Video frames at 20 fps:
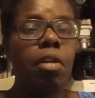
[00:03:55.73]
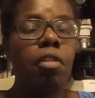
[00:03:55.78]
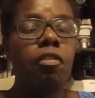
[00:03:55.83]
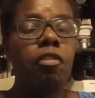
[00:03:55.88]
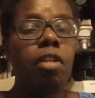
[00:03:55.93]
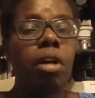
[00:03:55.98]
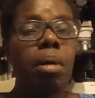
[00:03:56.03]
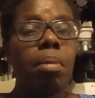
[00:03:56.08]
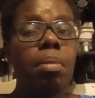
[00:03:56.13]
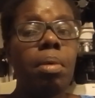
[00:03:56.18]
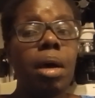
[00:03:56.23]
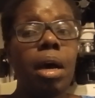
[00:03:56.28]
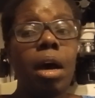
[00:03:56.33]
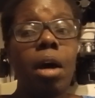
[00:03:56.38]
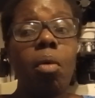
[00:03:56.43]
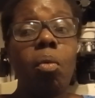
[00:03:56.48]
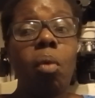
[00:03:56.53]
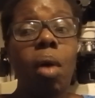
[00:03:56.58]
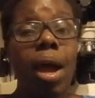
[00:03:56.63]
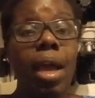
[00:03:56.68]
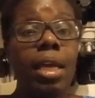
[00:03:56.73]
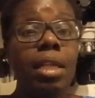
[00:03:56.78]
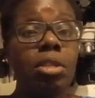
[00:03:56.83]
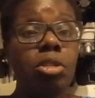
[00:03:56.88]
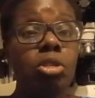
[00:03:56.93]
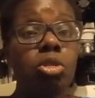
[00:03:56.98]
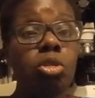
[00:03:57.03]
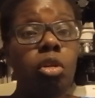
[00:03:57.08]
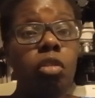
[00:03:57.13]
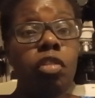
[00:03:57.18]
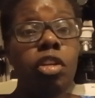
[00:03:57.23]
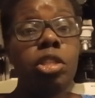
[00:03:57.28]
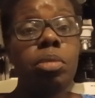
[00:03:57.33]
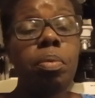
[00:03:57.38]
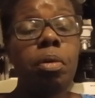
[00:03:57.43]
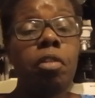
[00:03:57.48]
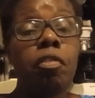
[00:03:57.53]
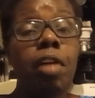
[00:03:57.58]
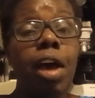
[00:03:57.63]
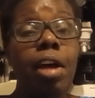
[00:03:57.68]
from a white service
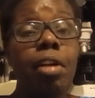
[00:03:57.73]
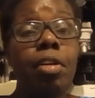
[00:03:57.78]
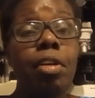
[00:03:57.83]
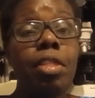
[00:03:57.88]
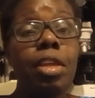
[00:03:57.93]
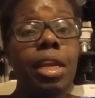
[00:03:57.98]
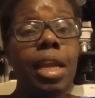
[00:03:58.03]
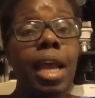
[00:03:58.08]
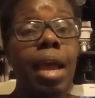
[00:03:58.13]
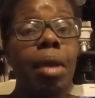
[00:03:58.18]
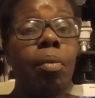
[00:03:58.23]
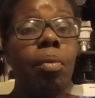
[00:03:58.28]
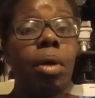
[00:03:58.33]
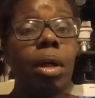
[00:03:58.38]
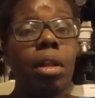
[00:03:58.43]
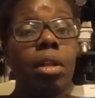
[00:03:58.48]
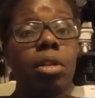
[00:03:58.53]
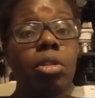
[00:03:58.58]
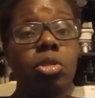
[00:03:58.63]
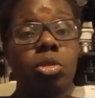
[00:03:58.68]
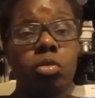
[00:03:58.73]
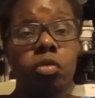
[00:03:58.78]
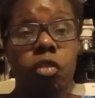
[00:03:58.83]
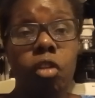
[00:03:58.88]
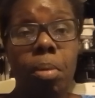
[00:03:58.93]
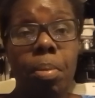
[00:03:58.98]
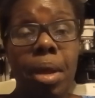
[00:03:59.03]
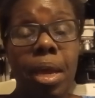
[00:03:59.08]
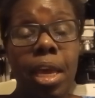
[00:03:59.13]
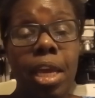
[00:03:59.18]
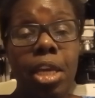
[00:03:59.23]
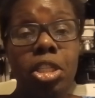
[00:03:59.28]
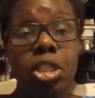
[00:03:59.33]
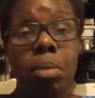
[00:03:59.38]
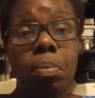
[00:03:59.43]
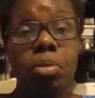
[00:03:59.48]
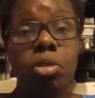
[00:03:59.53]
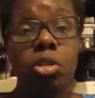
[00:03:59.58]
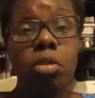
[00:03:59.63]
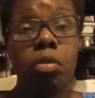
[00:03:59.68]
provider than i will from a
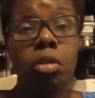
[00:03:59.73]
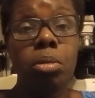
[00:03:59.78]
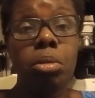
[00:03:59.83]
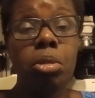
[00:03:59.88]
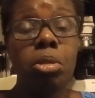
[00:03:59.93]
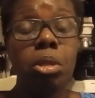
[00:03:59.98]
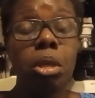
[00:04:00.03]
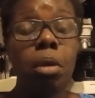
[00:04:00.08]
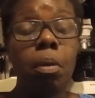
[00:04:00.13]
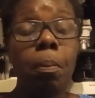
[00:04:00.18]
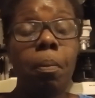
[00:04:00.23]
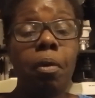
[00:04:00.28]
haitian service